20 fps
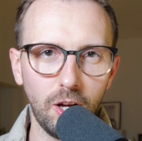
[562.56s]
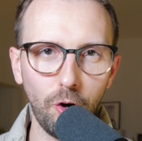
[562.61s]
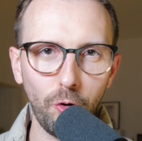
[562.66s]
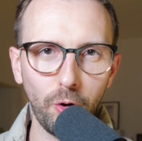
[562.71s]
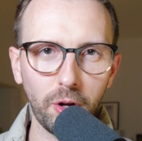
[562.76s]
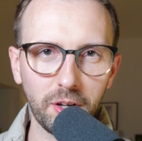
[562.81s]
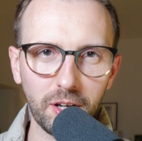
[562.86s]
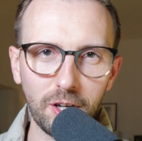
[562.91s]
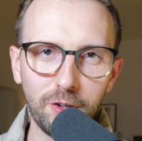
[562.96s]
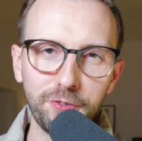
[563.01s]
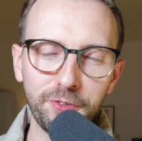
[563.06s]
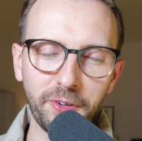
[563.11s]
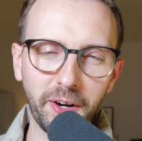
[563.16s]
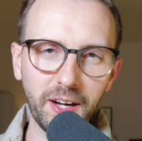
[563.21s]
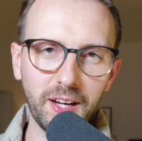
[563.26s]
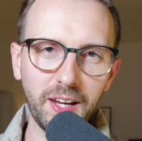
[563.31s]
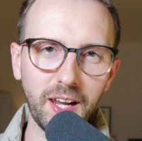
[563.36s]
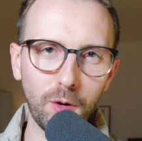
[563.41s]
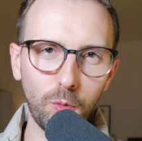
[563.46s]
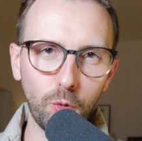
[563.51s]
All right, now
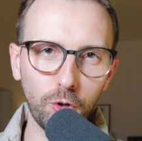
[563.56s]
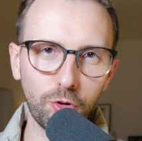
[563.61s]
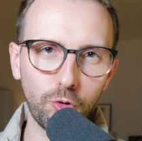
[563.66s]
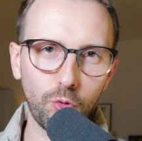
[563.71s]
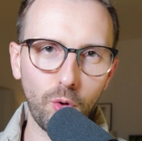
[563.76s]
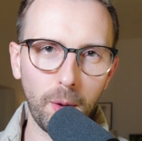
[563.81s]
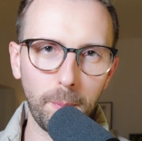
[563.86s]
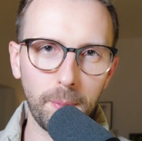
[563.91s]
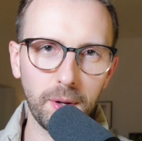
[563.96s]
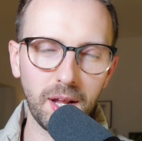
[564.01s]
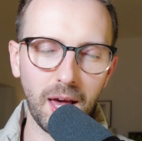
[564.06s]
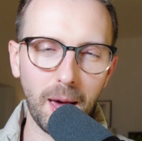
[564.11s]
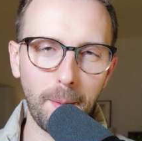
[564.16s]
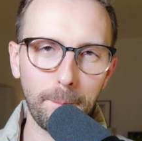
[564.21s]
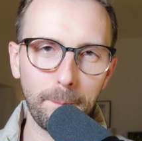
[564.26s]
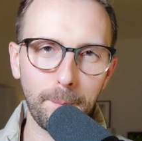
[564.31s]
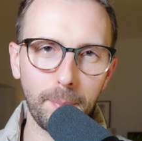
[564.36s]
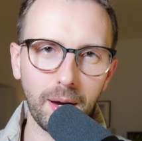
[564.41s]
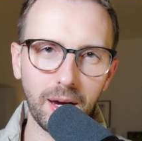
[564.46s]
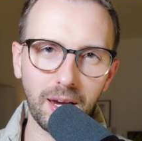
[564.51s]
finally, I want to wrap it
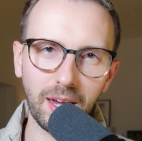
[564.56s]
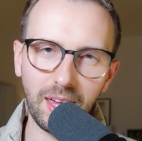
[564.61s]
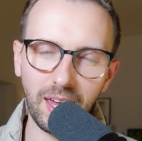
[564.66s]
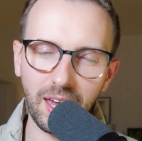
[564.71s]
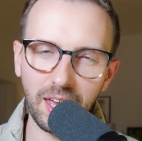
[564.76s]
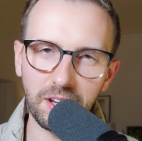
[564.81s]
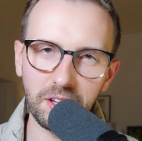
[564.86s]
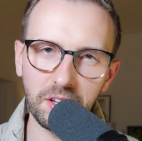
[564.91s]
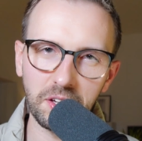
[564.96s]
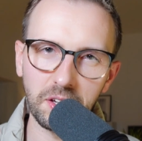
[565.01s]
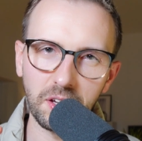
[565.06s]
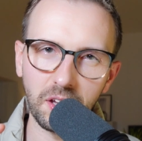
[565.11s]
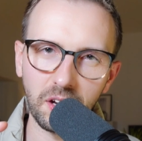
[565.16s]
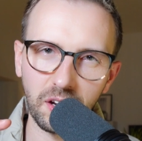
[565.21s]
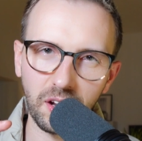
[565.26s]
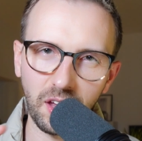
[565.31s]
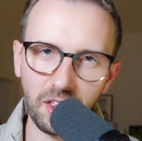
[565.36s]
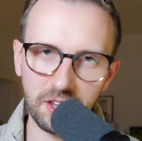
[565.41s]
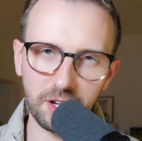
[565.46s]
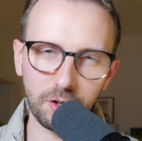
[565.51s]
up by adding
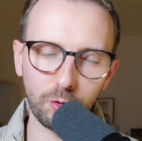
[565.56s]
another